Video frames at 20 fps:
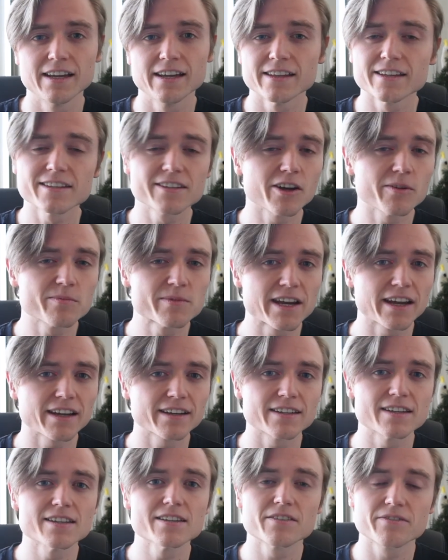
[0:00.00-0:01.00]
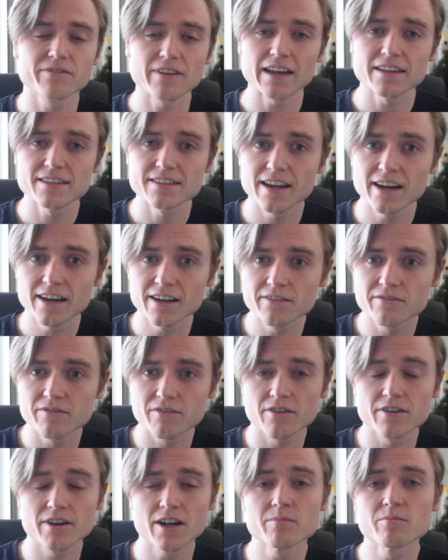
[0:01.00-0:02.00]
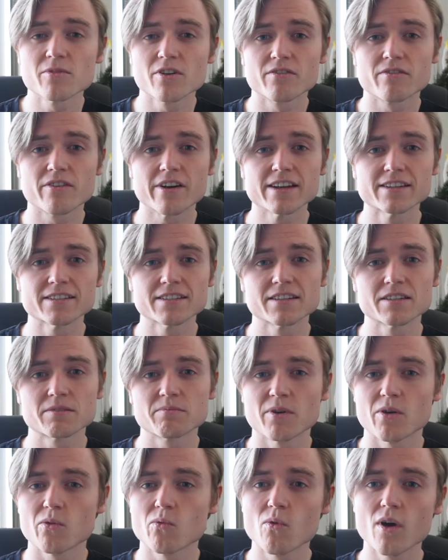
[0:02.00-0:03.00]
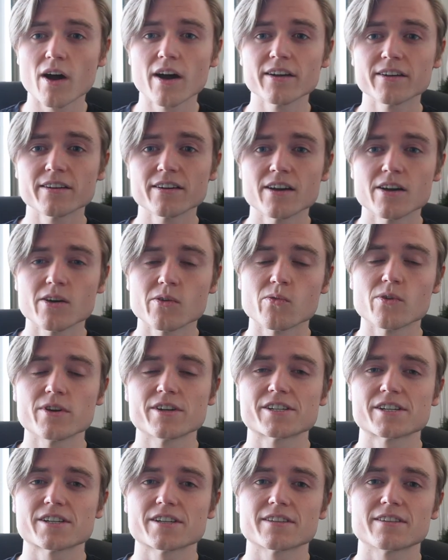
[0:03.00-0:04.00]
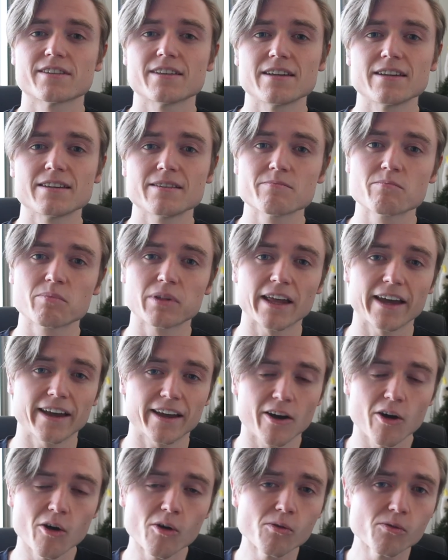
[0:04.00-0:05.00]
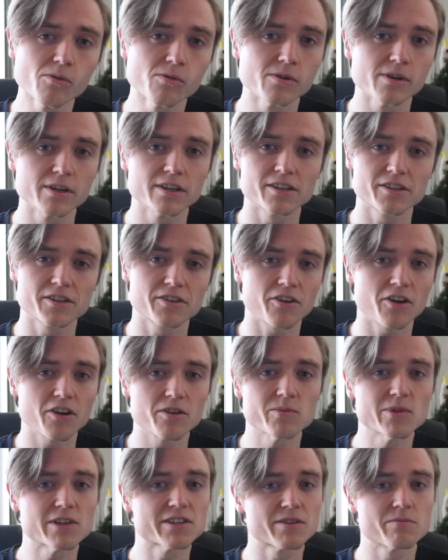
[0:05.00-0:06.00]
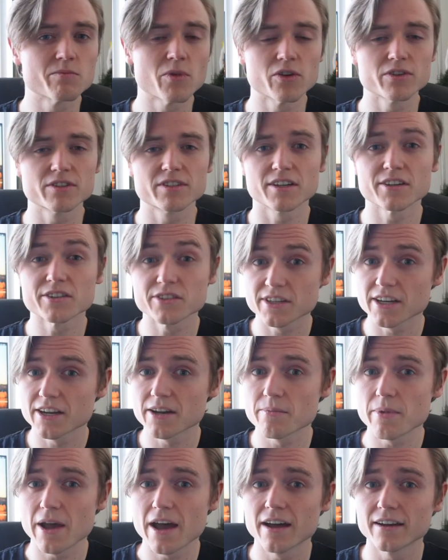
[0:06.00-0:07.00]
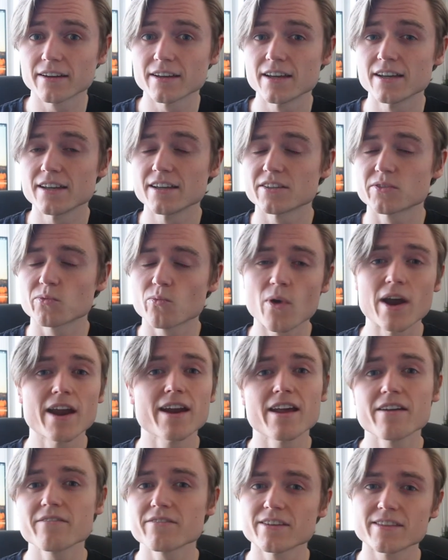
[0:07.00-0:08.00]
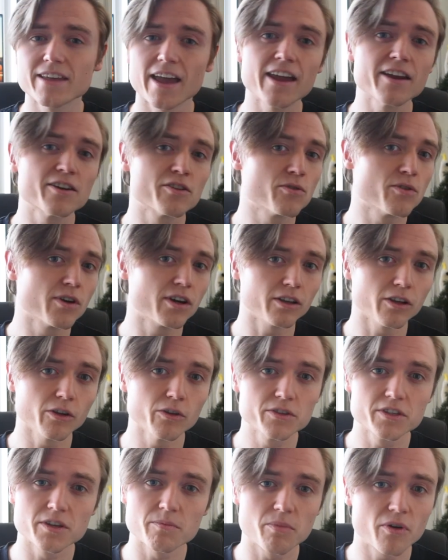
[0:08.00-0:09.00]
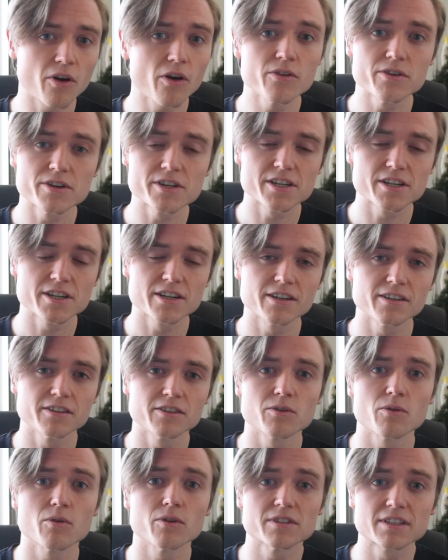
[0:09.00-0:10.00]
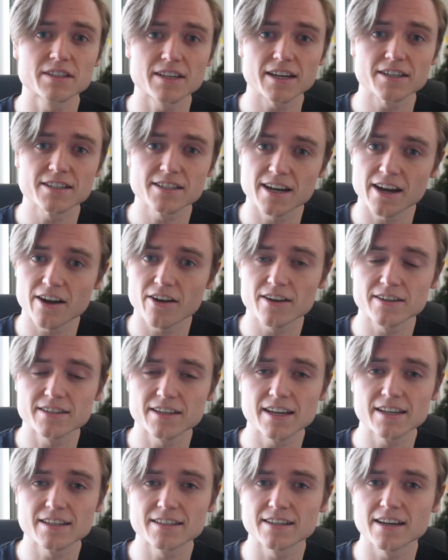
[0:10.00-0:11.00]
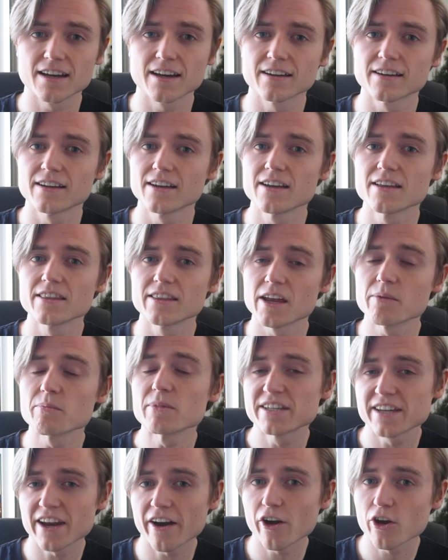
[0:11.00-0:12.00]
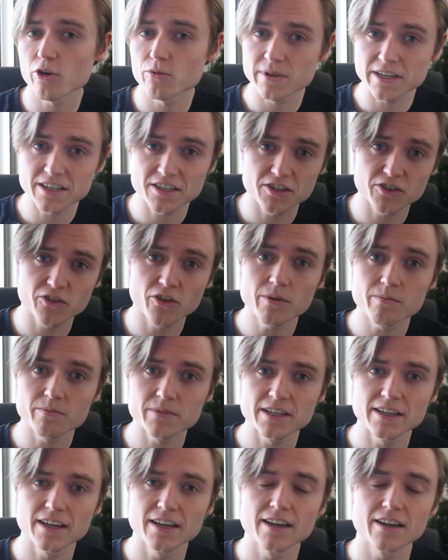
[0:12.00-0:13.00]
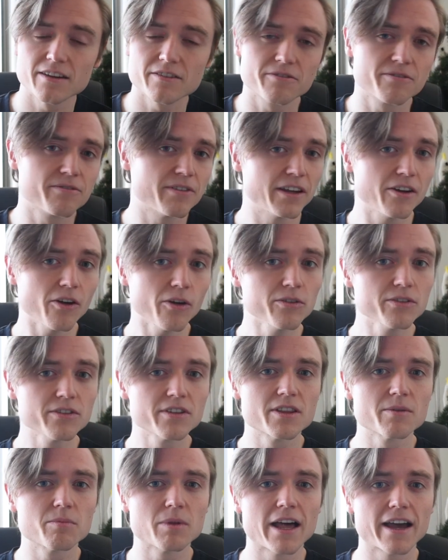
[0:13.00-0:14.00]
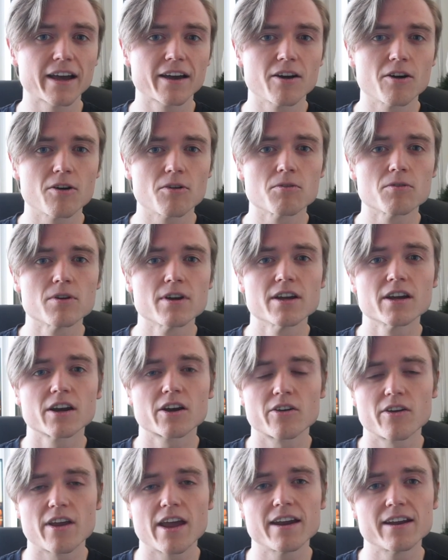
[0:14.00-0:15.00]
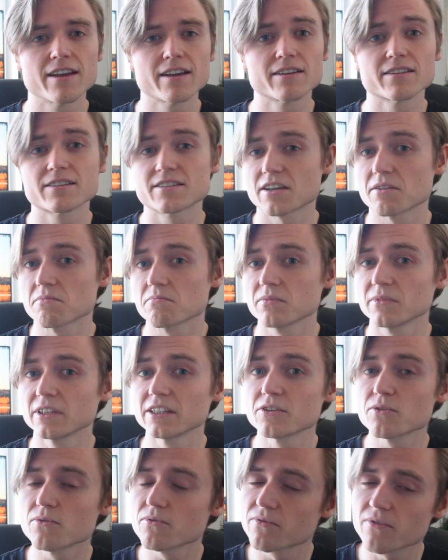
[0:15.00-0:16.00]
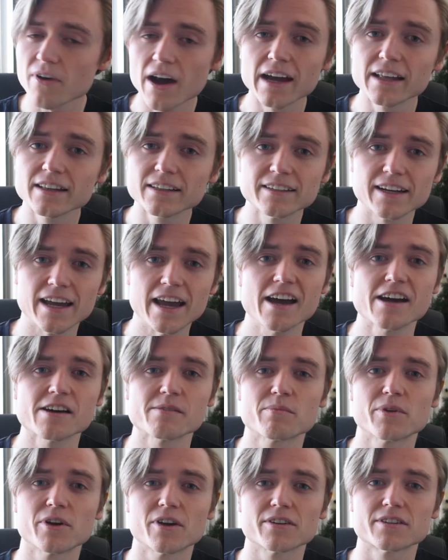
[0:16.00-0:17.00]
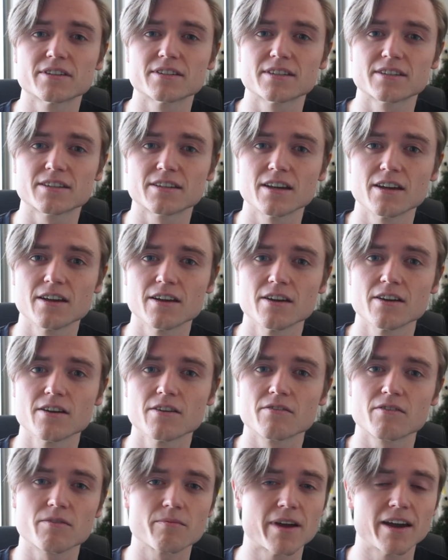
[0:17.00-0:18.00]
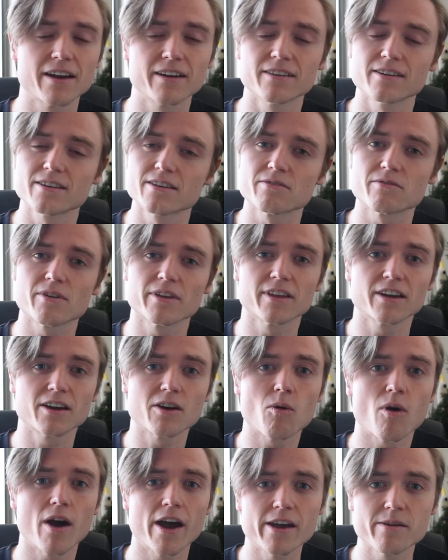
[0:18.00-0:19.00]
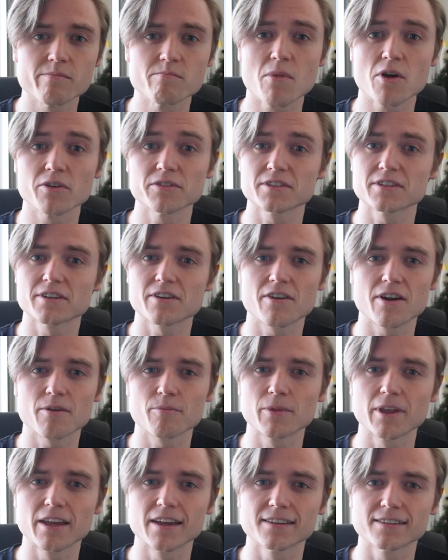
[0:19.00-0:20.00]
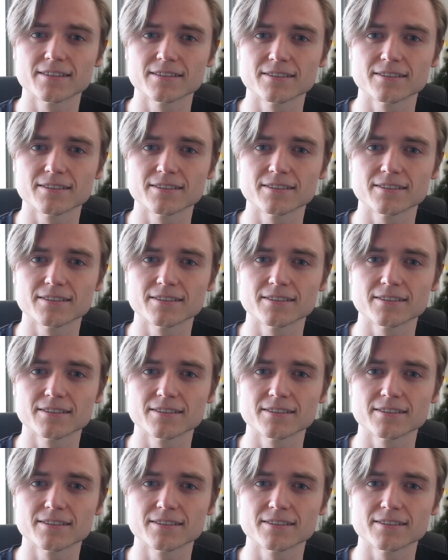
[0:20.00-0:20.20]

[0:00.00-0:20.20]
This object is fascinating for a number of reasons, but one which the black hole astronomers are most interested about is whenever they do a close approach towards Sagittarius A star, their material will be stripped and fed onto the black hole, creating some little violent outbursts from our rather quiet monster up there.